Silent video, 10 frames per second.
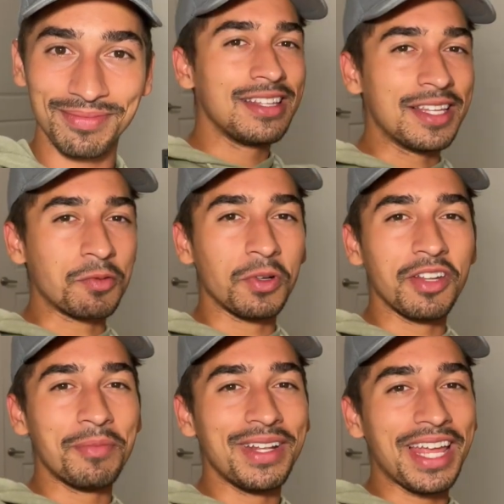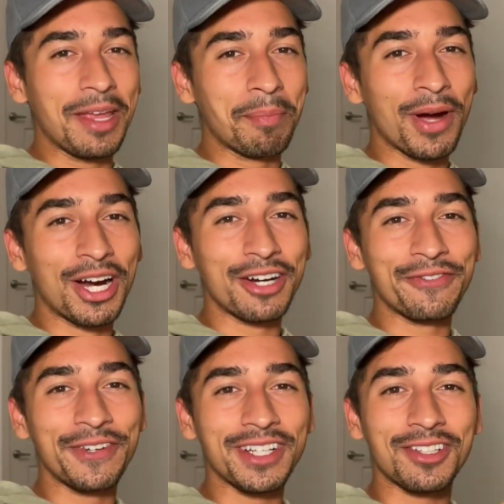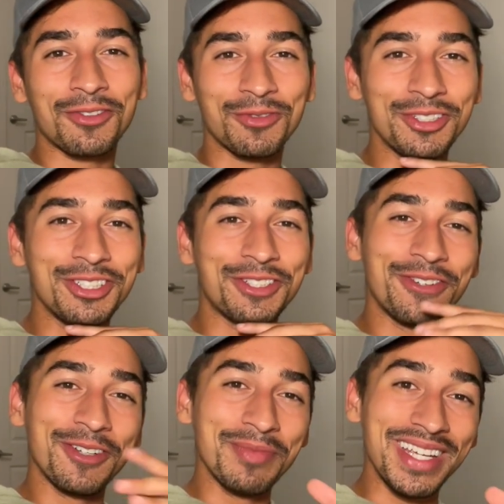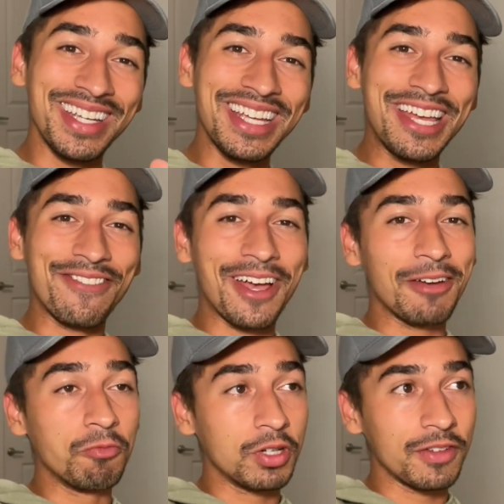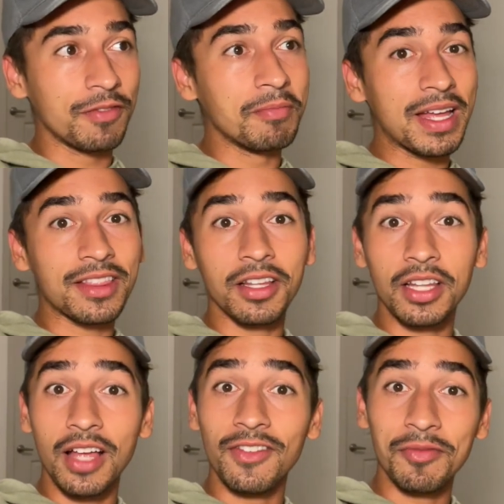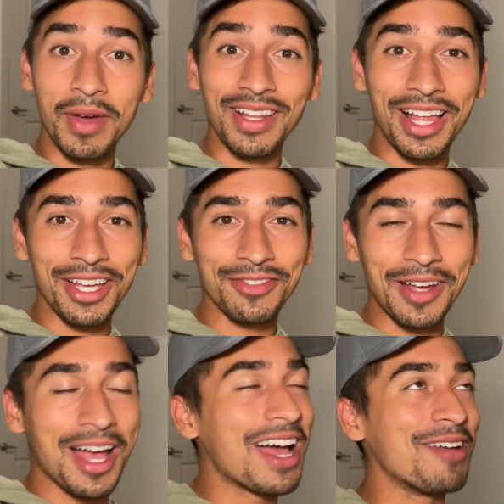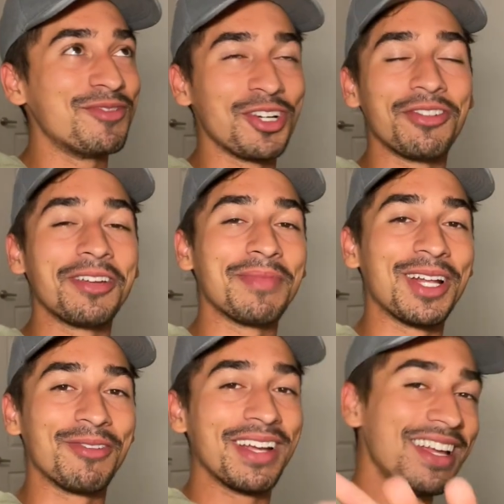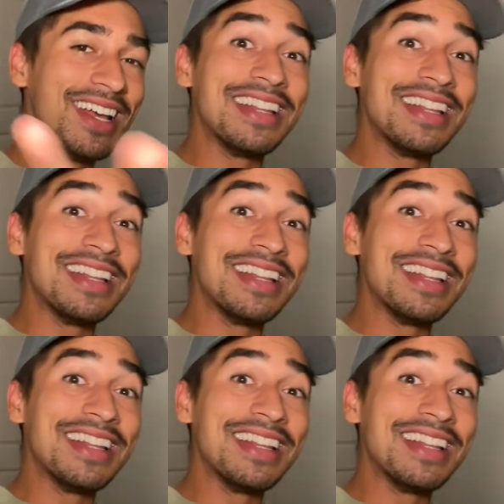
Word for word: This would have been a perfect cruise for me if I would have met the love of my life. I'm joking, by the way.